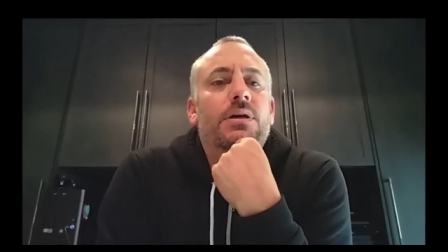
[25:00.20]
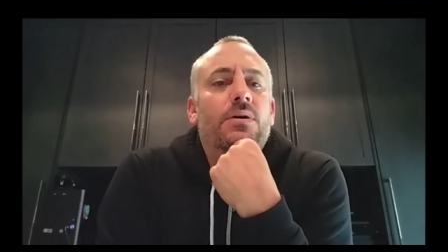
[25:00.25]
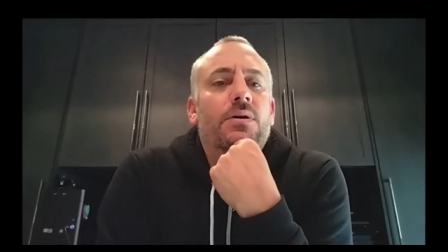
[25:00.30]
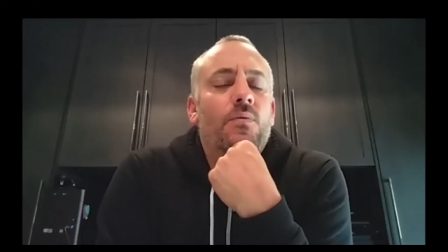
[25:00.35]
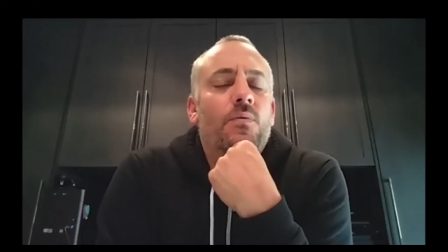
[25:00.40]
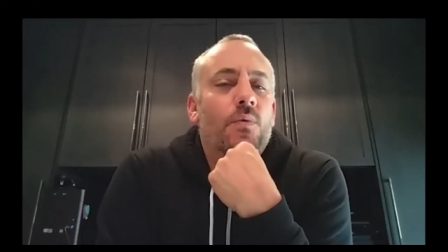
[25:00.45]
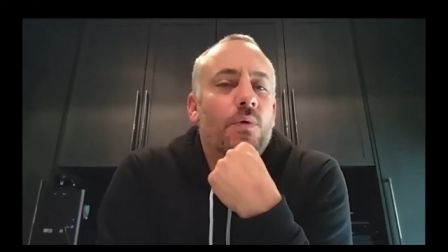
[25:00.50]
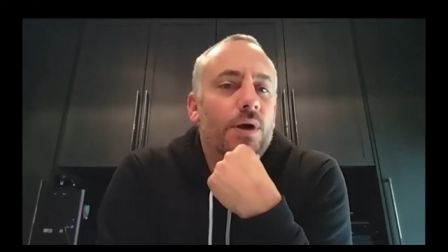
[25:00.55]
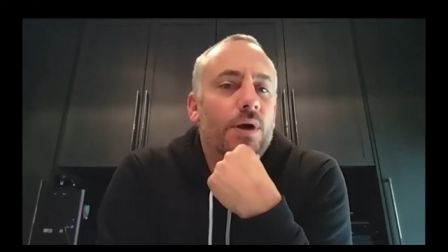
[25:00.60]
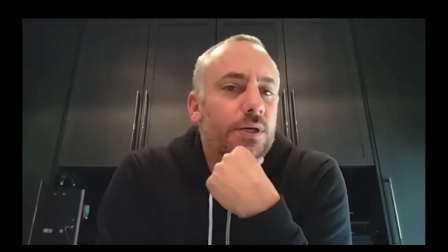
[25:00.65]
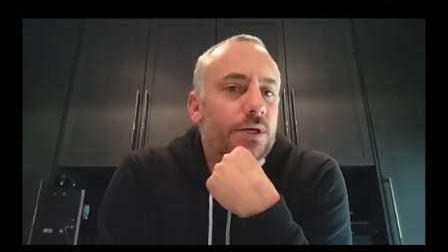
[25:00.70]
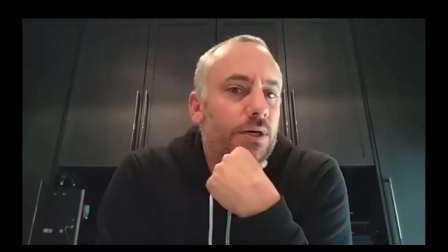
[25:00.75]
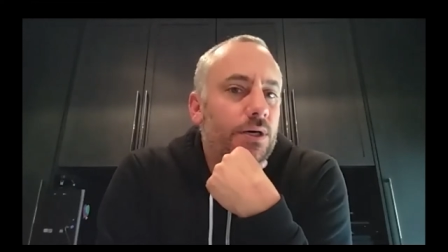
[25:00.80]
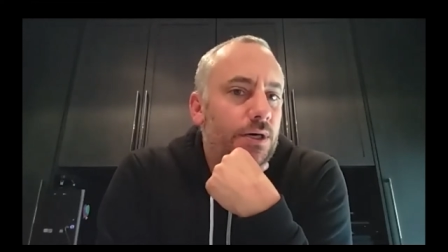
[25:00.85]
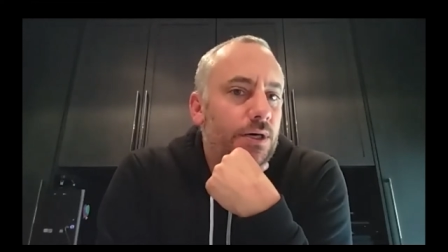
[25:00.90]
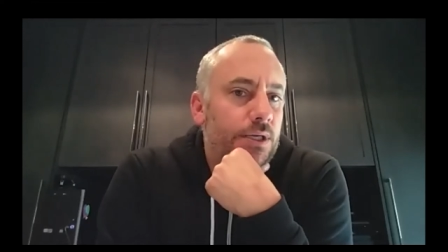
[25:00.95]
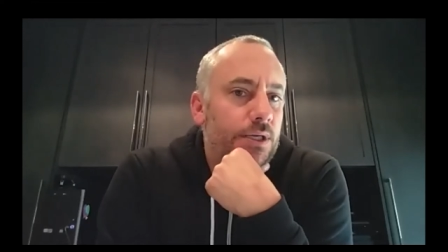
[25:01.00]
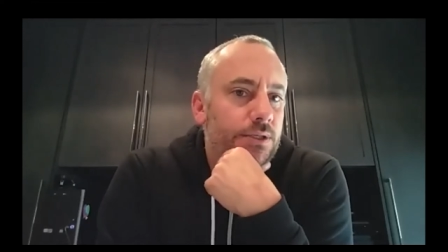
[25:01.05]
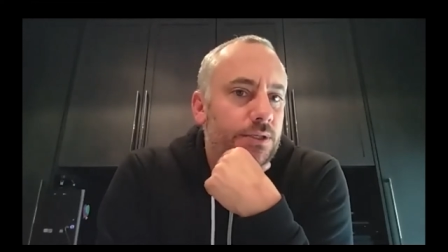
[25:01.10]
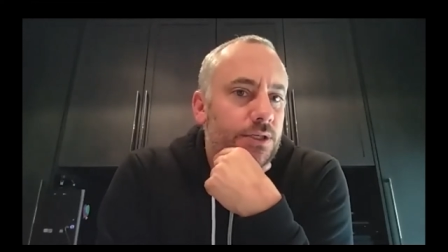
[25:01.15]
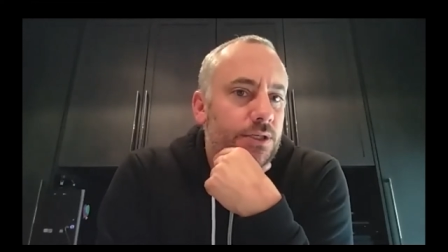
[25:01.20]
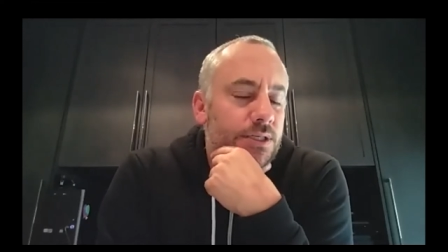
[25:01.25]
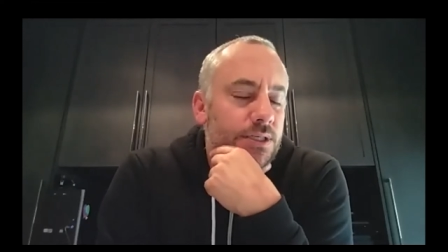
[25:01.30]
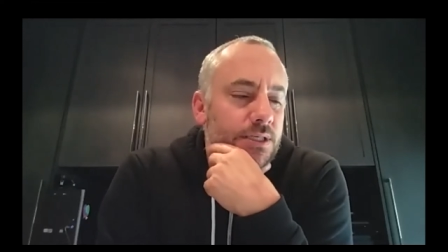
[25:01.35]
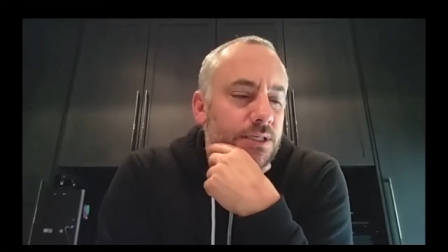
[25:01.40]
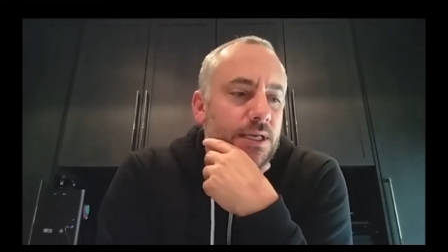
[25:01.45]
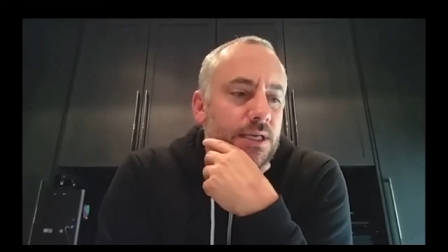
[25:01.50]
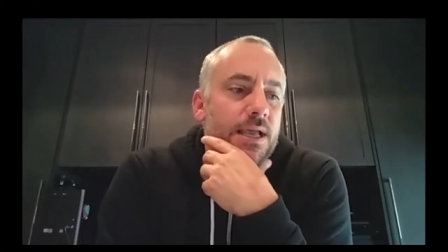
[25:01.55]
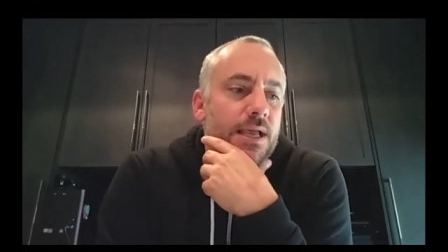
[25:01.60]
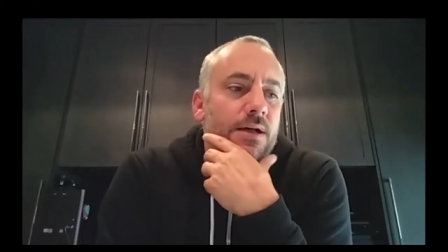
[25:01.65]
work on to
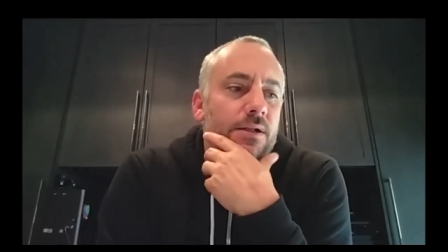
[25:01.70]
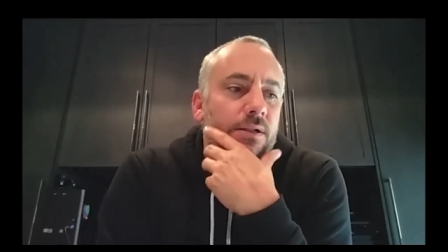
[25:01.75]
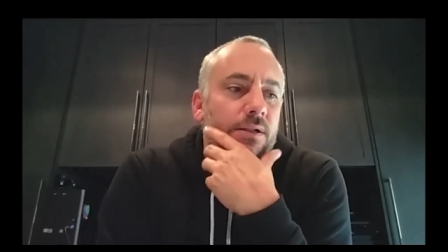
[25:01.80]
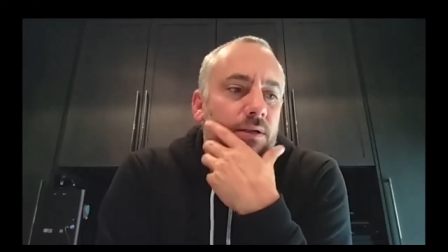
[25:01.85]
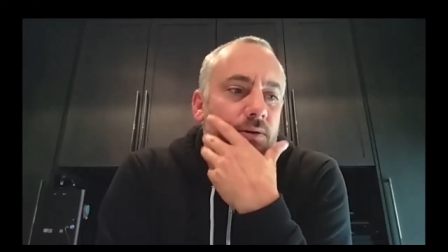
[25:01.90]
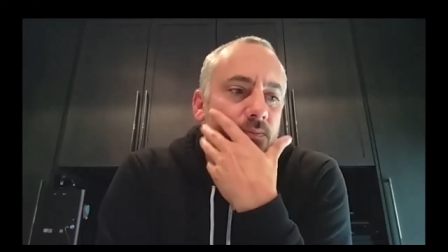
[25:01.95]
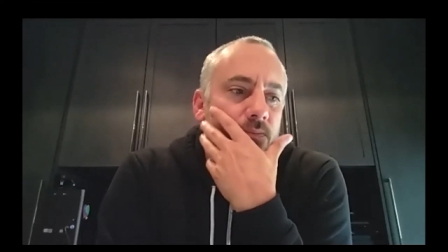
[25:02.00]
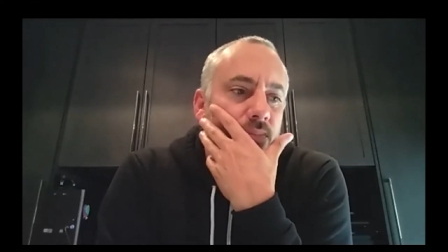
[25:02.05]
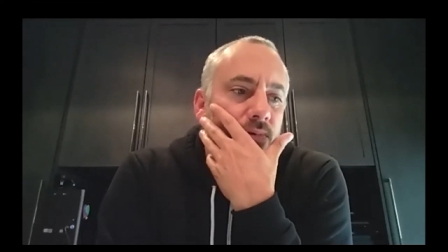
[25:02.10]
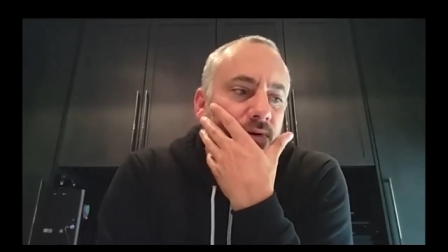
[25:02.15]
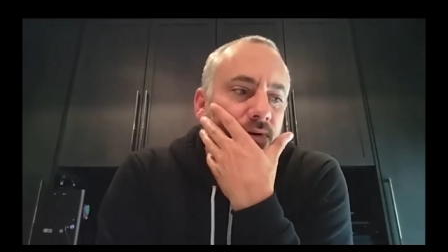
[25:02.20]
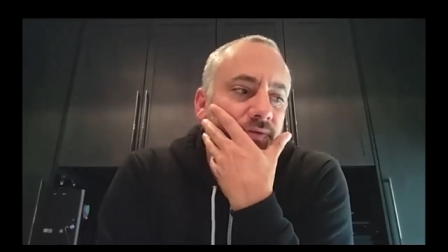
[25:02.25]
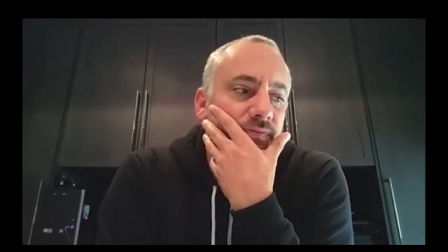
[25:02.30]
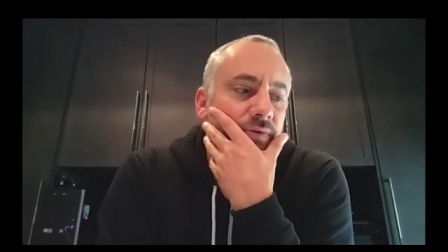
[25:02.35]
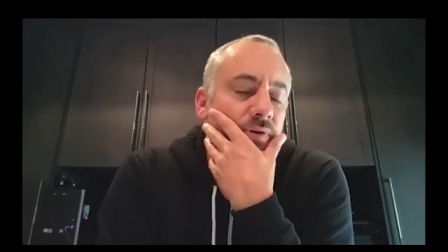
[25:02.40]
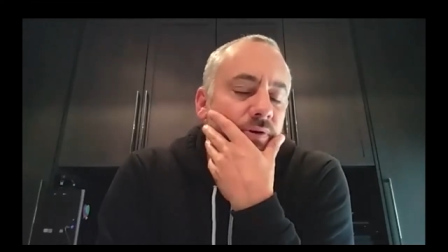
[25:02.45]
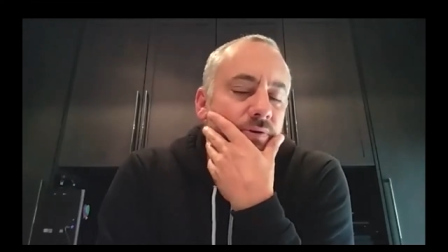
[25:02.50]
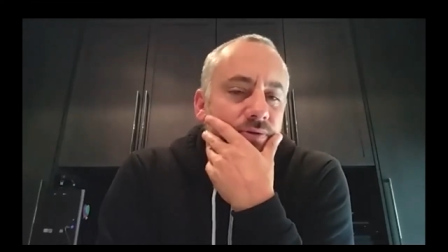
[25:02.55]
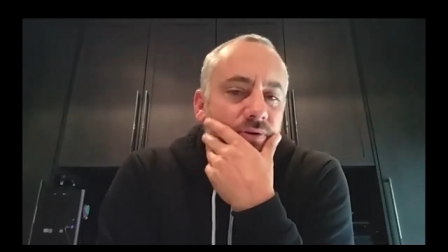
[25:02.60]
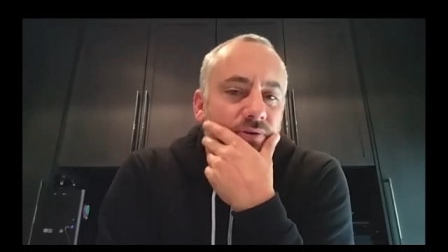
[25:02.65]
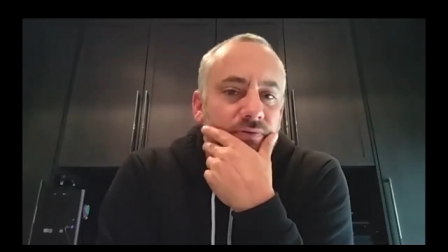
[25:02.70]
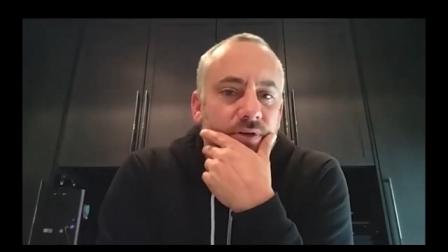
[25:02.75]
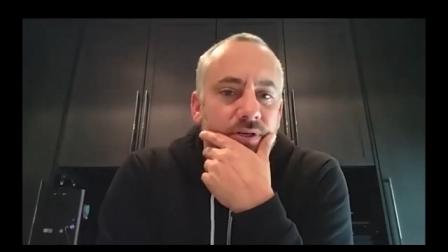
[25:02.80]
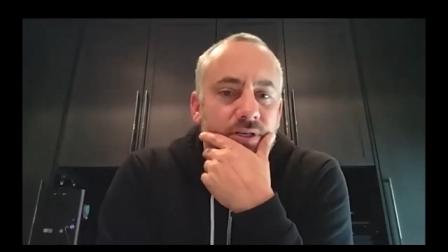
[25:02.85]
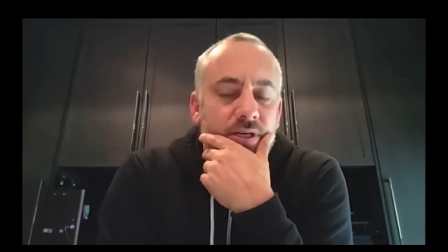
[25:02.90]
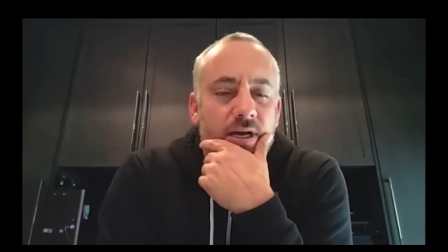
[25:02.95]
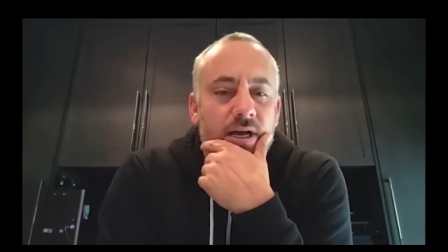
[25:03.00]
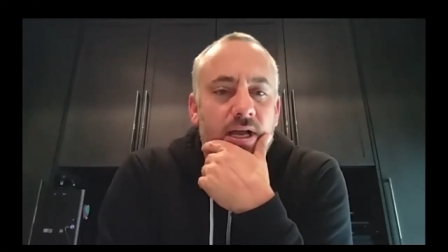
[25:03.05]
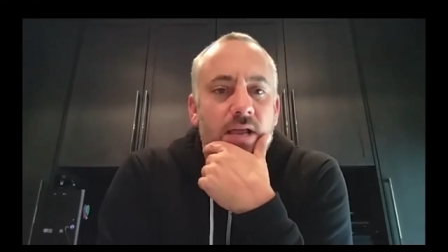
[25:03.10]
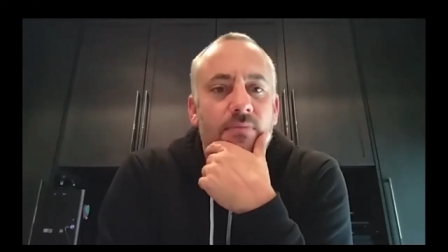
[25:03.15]
scale and improve those over
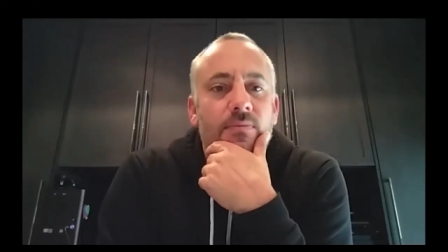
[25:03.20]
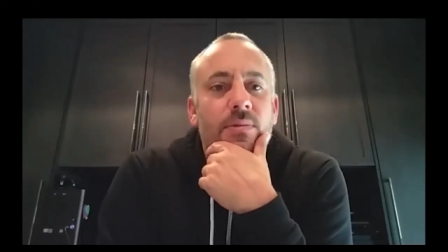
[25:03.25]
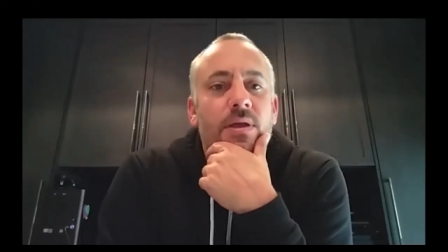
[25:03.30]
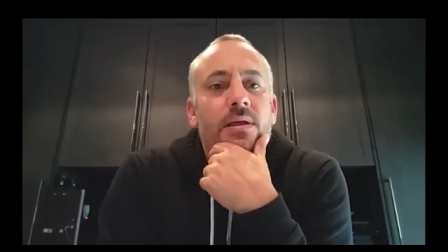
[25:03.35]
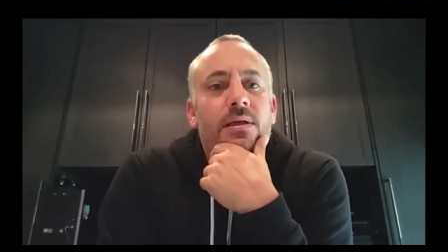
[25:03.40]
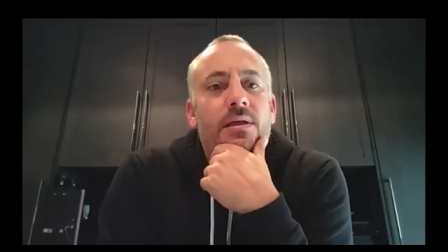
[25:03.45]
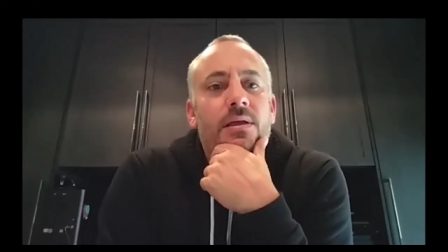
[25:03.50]
time,